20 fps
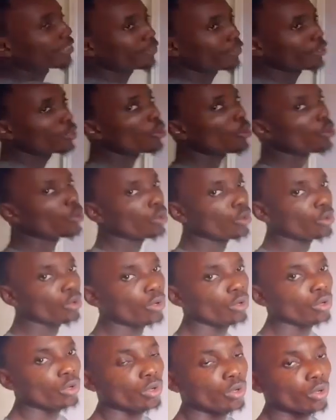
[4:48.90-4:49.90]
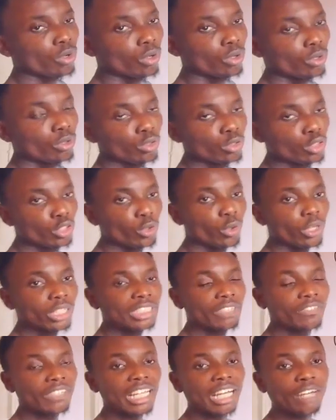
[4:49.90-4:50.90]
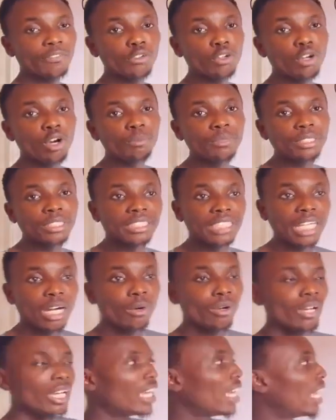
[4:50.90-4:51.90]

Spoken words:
figure? You should know what significant figure means now.